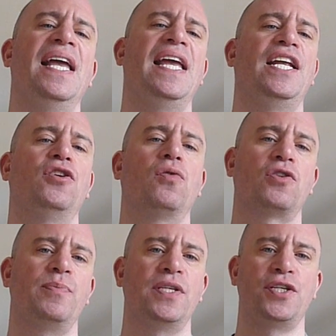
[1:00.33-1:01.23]
in
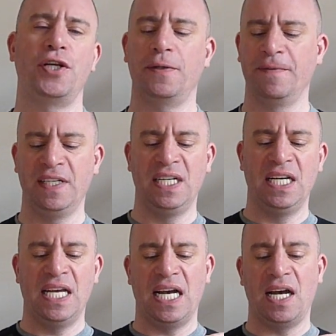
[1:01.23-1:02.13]
cross position.
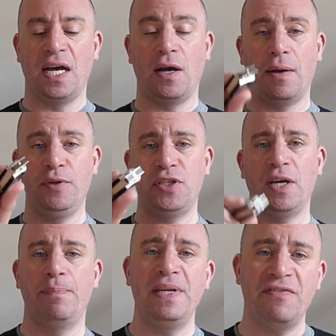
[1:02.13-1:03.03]
I'm using
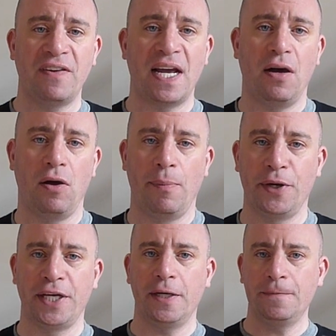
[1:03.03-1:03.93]
a B flat
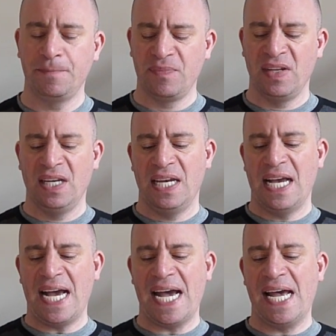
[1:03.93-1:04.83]
harmonica,
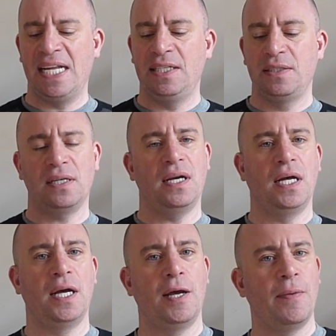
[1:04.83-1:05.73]
and
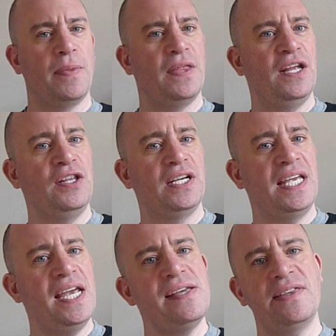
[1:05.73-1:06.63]
the
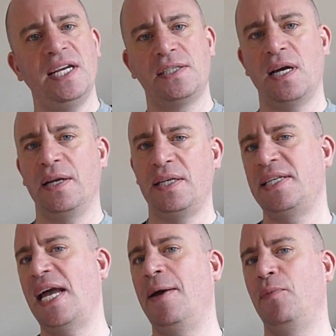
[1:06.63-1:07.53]
key thing to
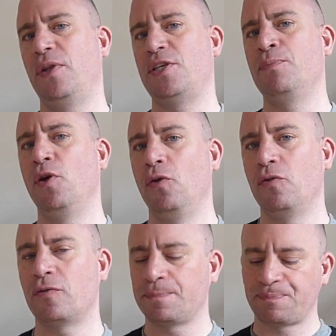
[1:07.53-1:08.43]
understand with this
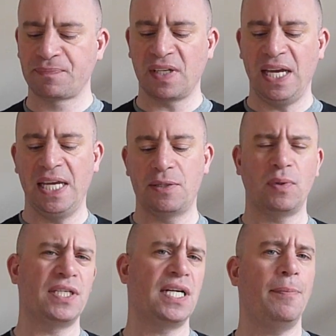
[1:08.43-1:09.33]
move is,
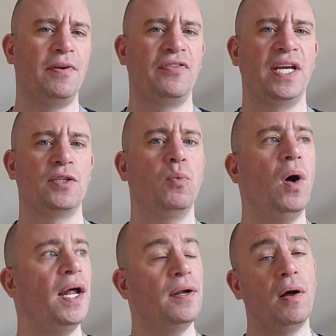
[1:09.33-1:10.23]
well, there's a couple of things.
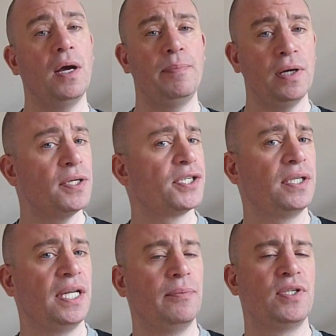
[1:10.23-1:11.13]
One, I
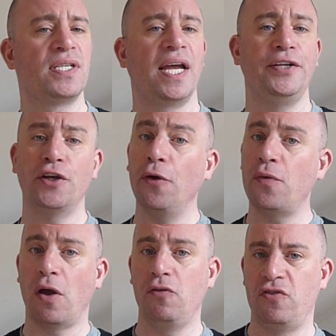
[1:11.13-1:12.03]
personally would say
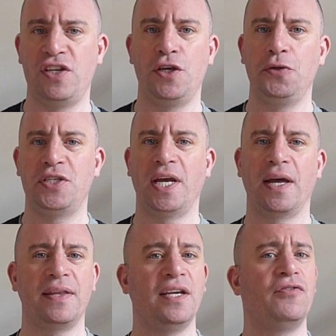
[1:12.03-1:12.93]
don't overuse it.
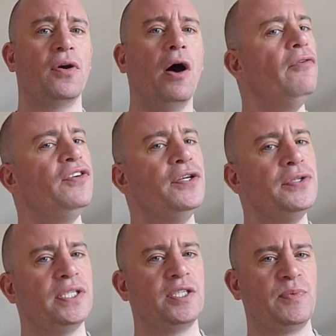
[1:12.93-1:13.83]
I think if you're
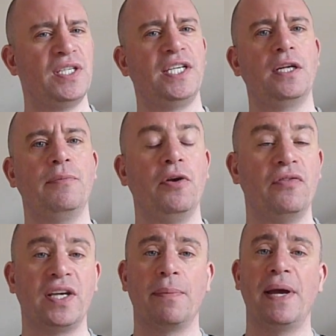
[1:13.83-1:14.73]
overusing this particular
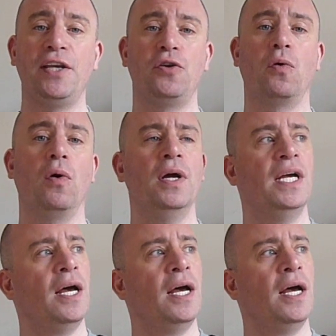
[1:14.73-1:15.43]
move, it can make your